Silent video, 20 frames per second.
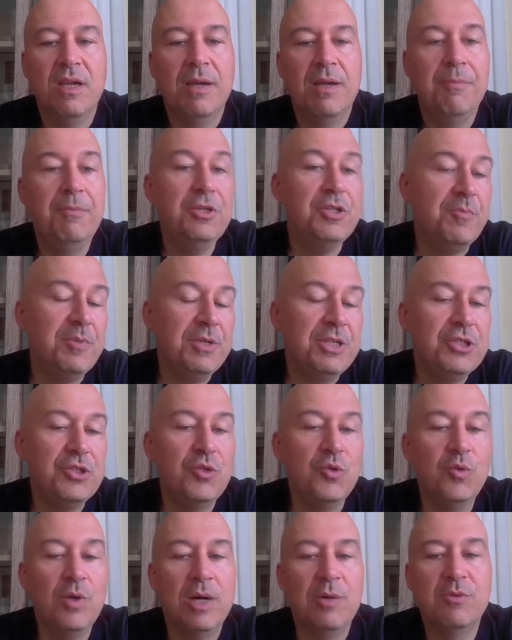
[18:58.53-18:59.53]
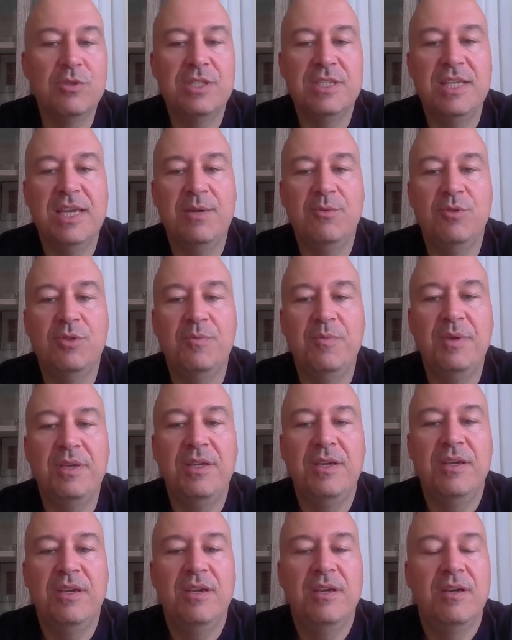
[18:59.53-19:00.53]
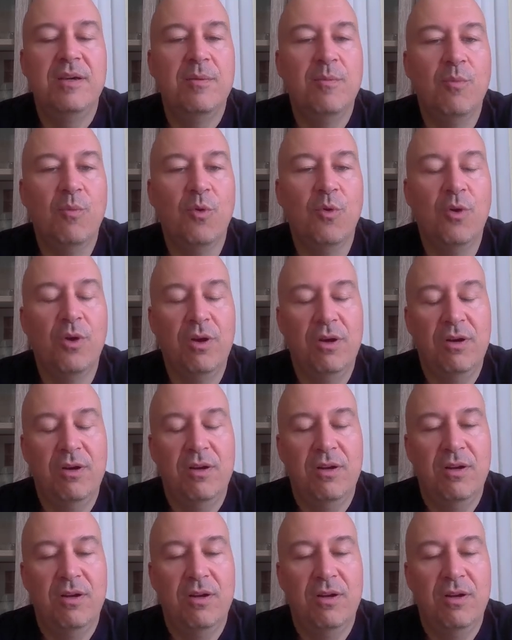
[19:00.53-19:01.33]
Bishop h2, I would say, would be more